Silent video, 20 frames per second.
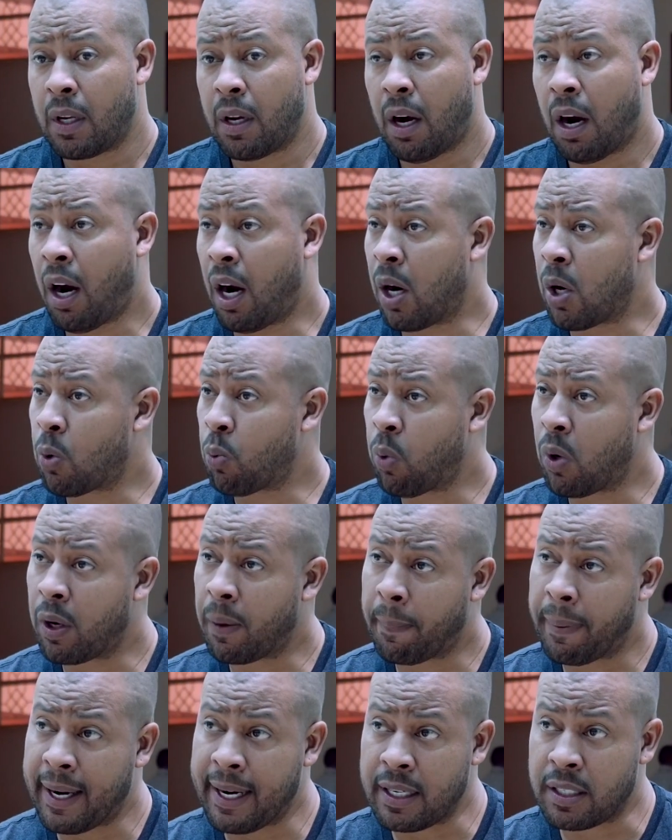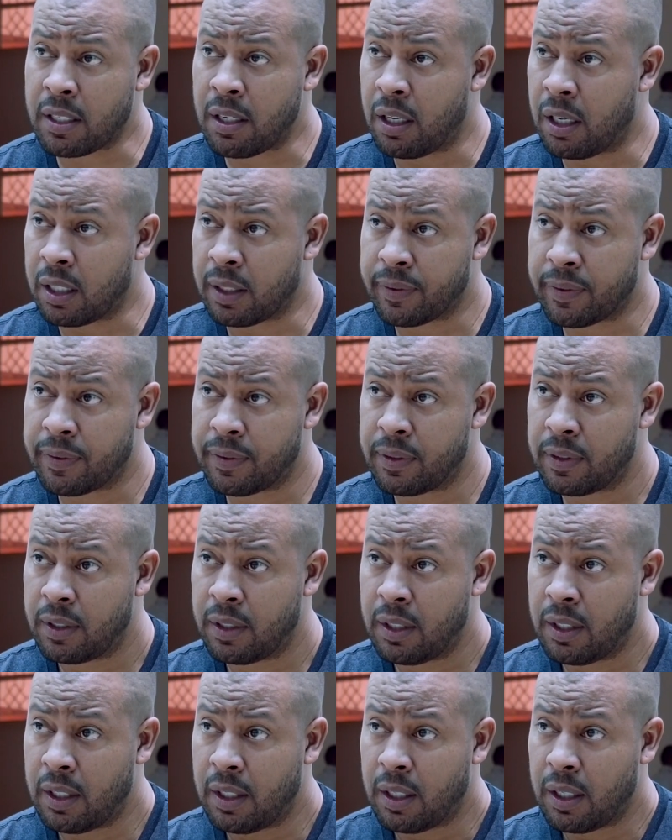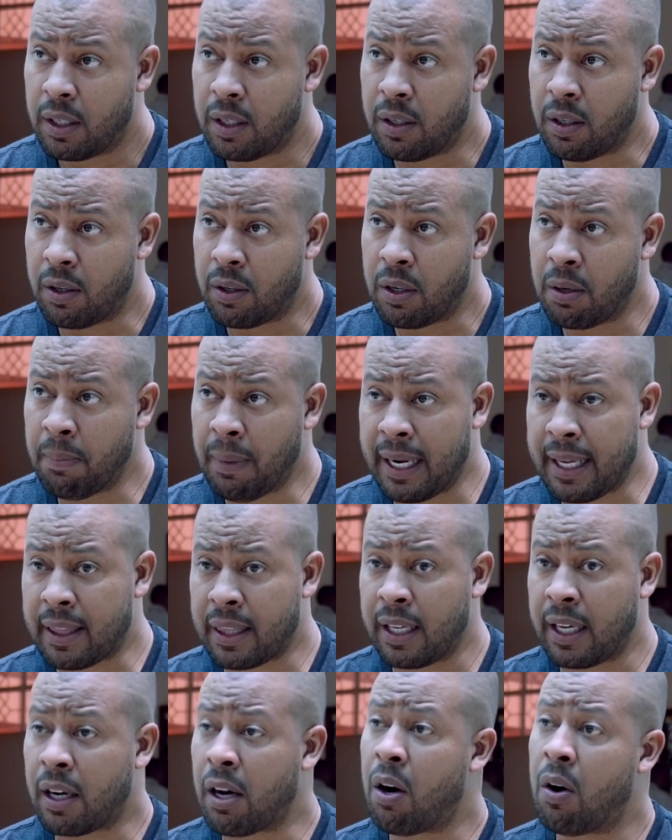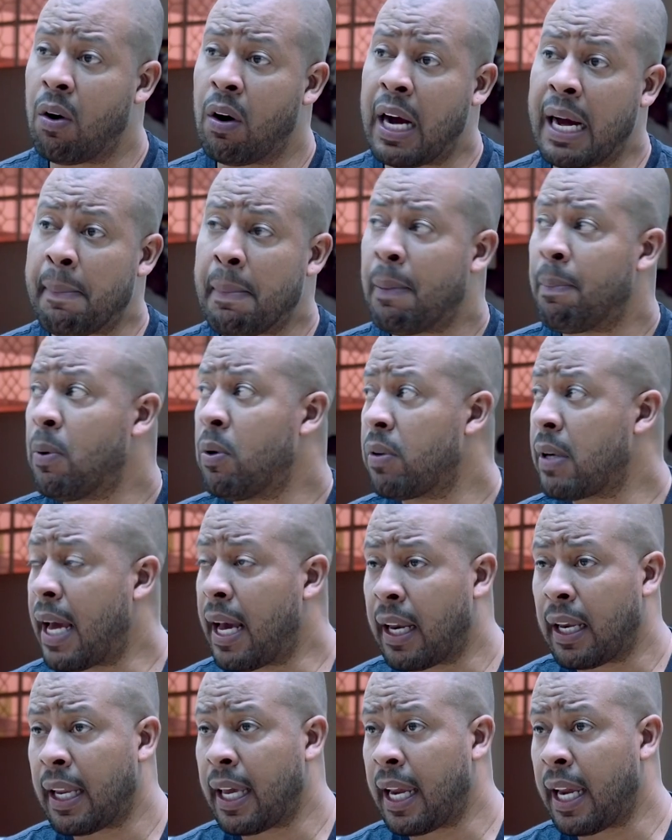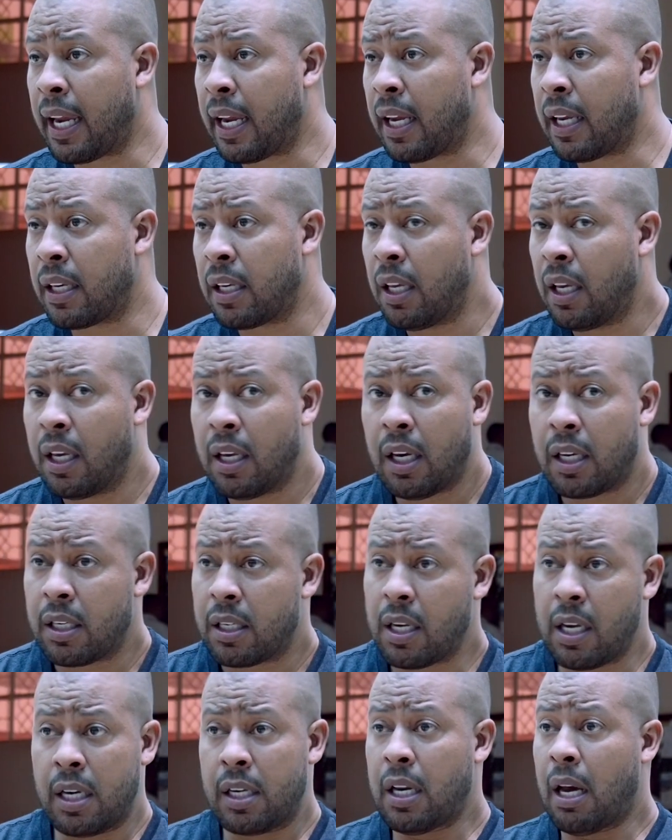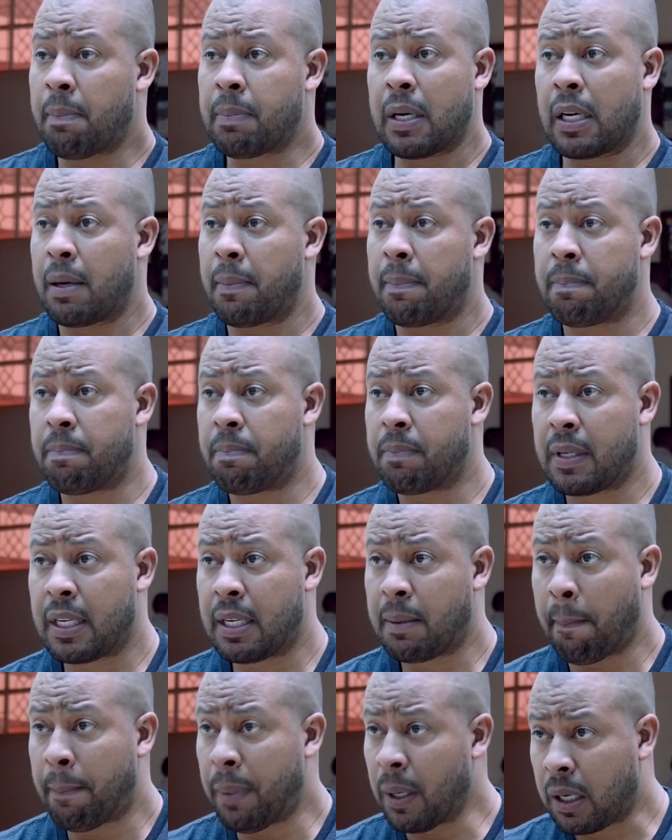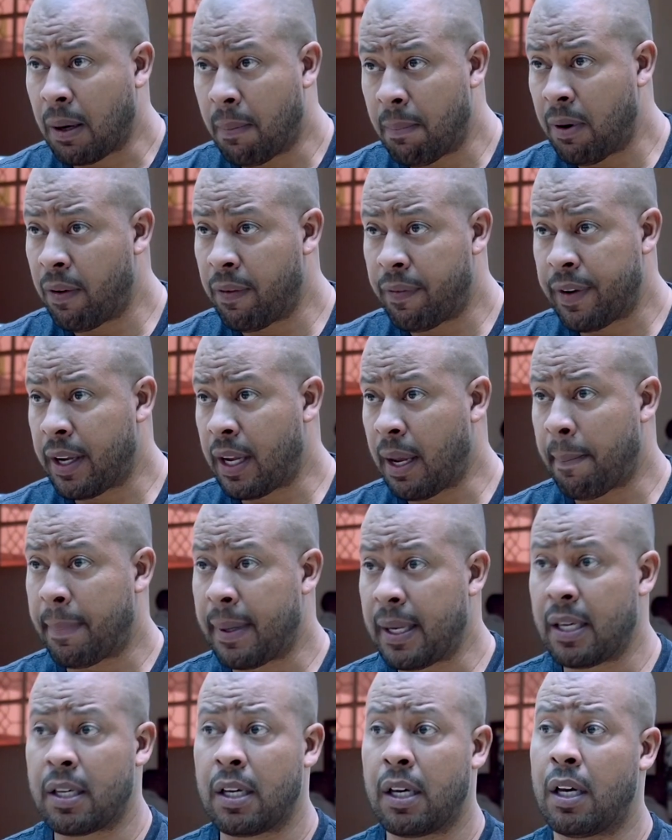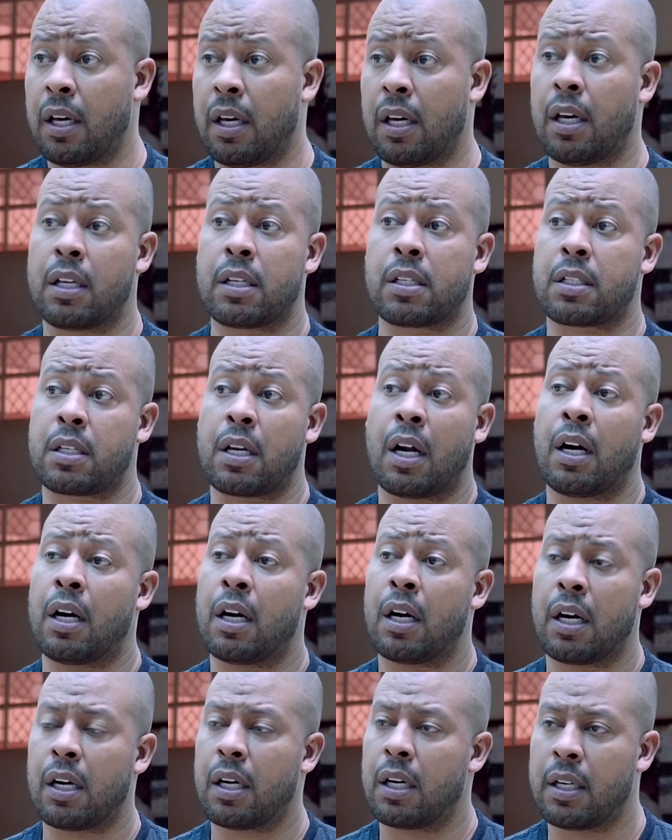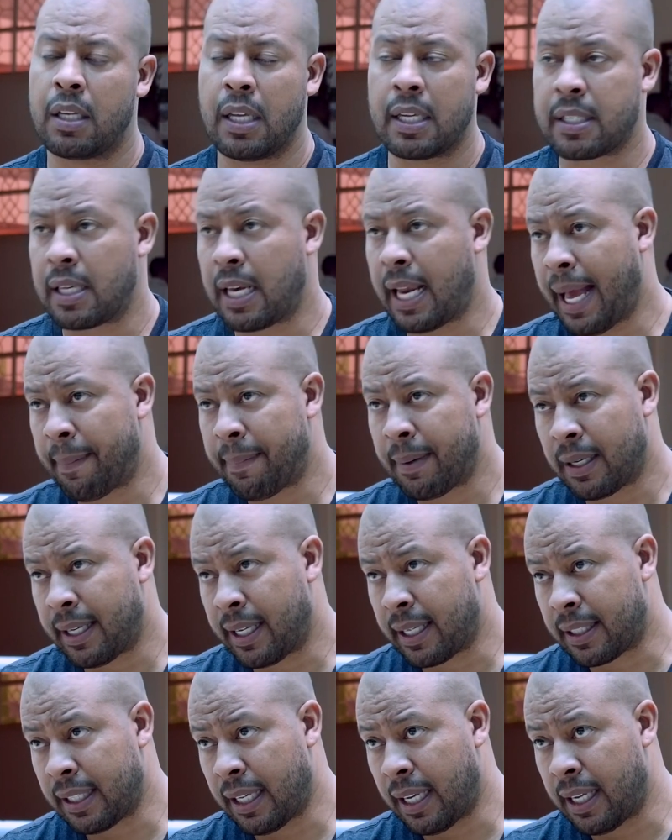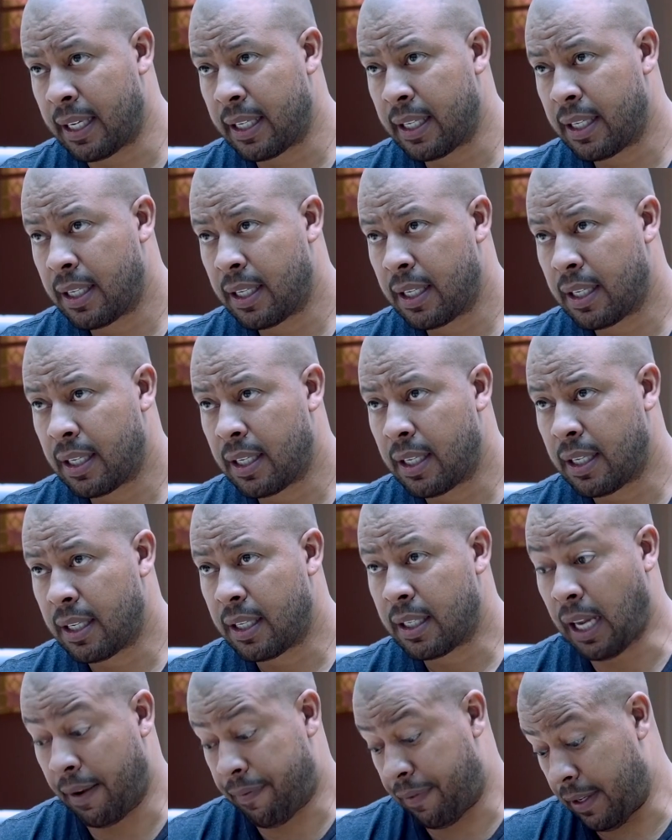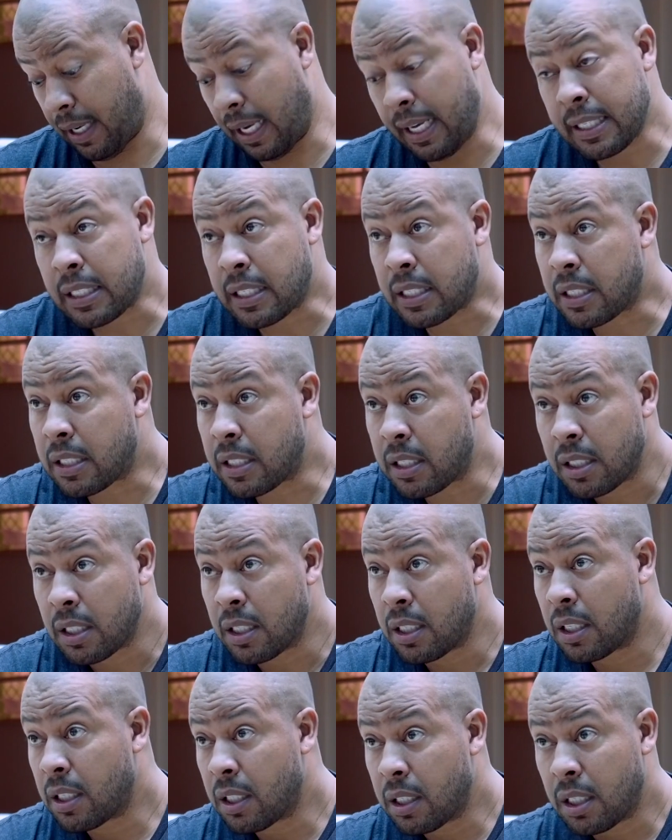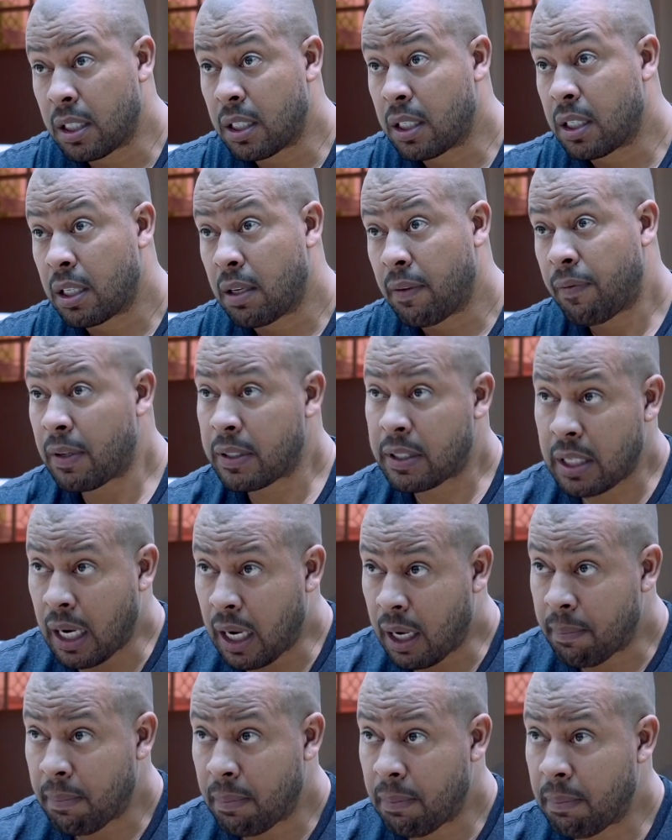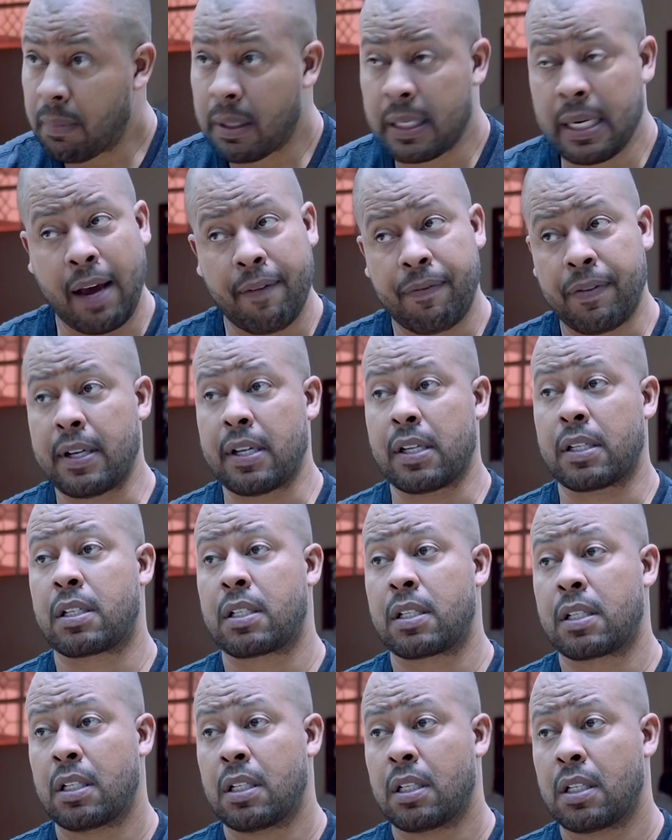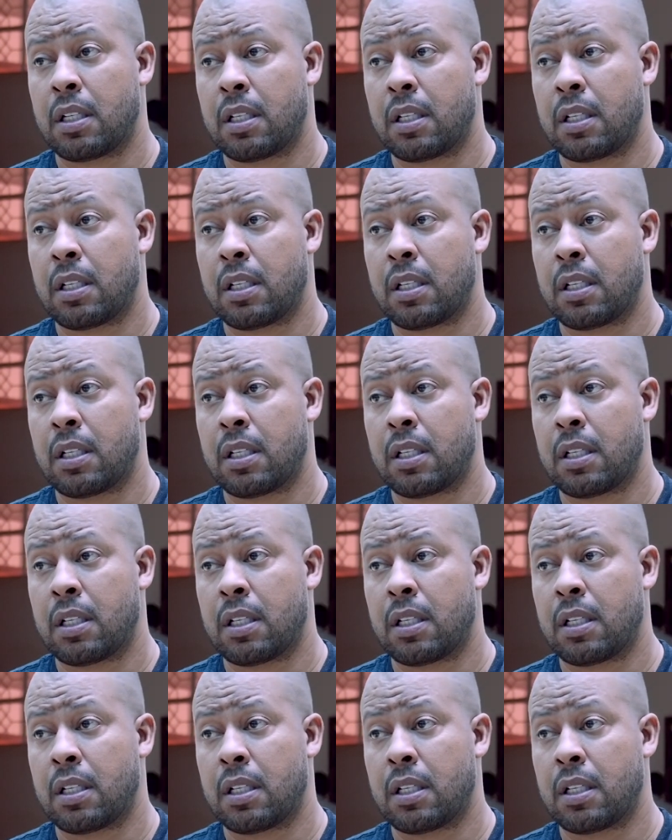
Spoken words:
Hard work pays off. You might think, oh, I'm going to move to LA and I'm going to book a movie and be a star. It doesn't happen like that. Not for us. For some, but not for us.